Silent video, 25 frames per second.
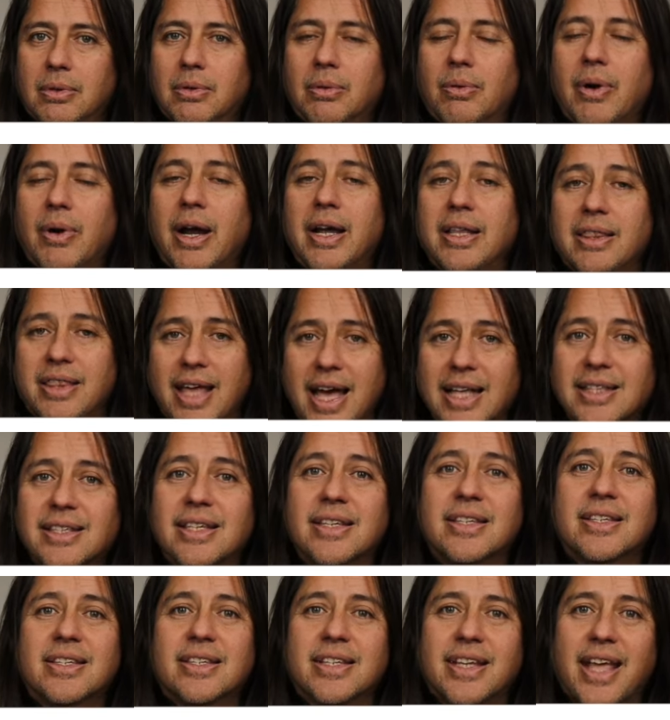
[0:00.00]
Right? That's
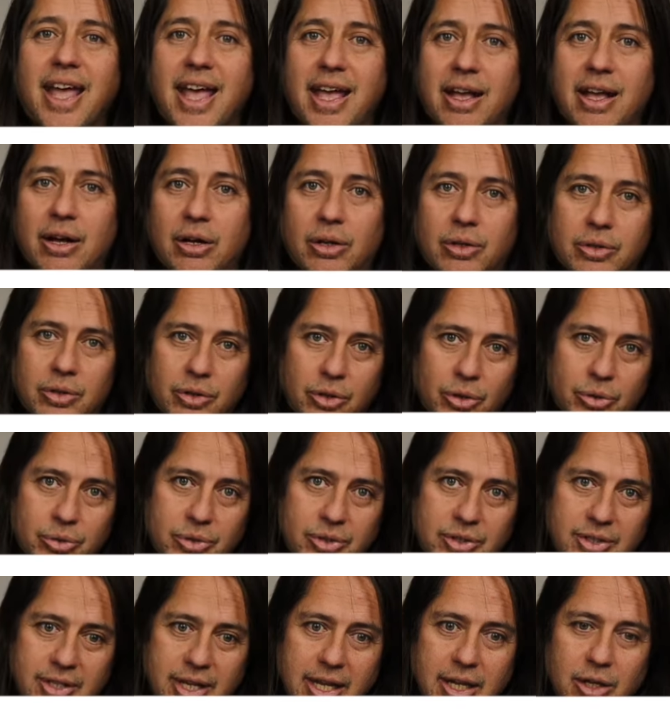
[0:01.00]
a scale, those
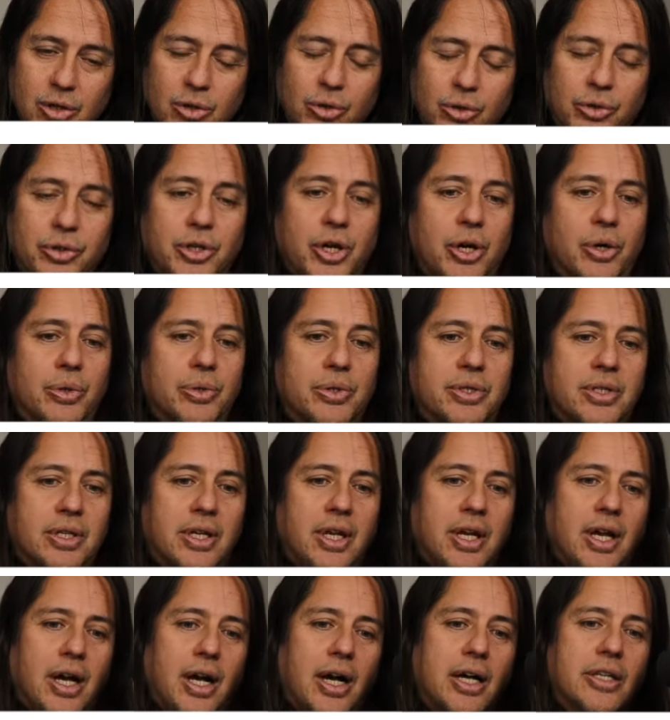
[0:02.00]
single notes,
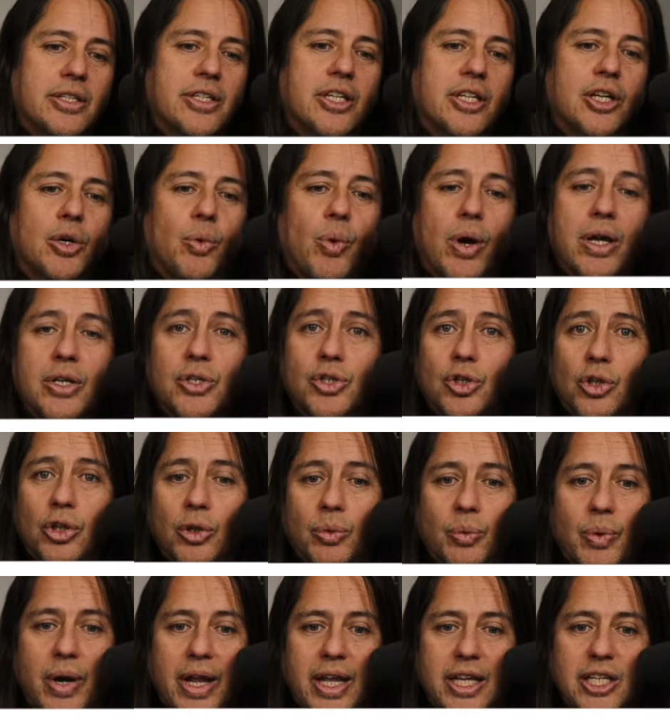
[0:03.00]
a sequential
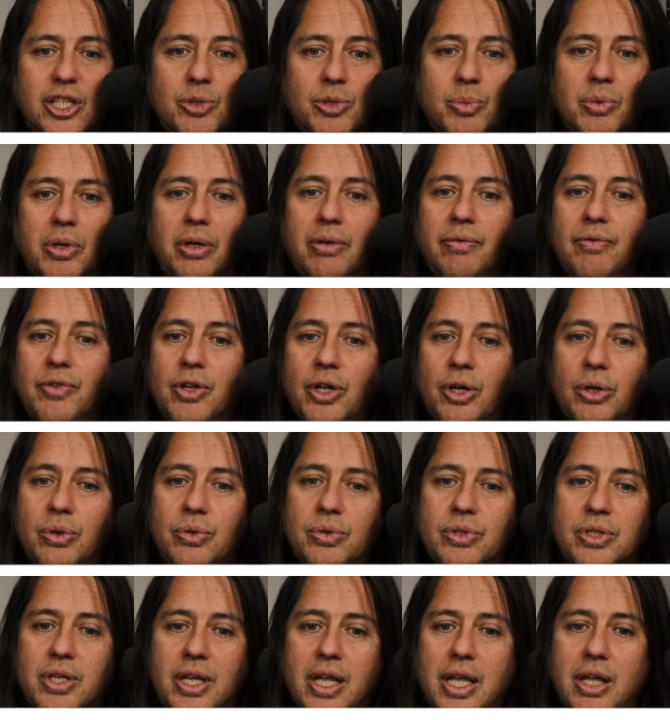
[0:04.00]
arrangement of
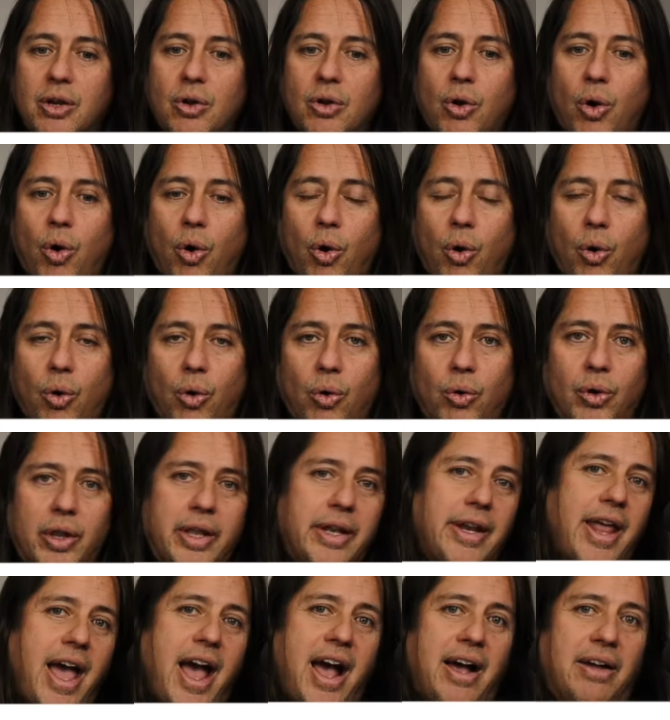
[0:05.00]
notes in whole
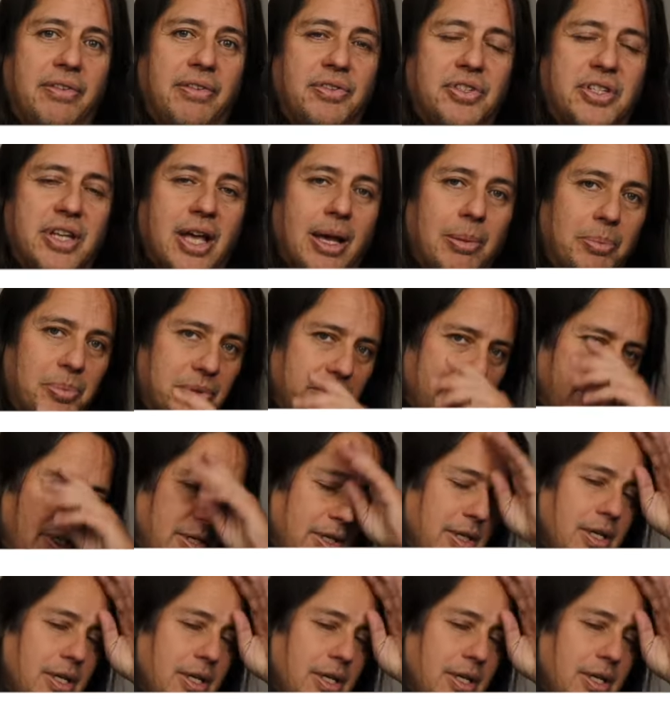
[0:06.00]
and half steps.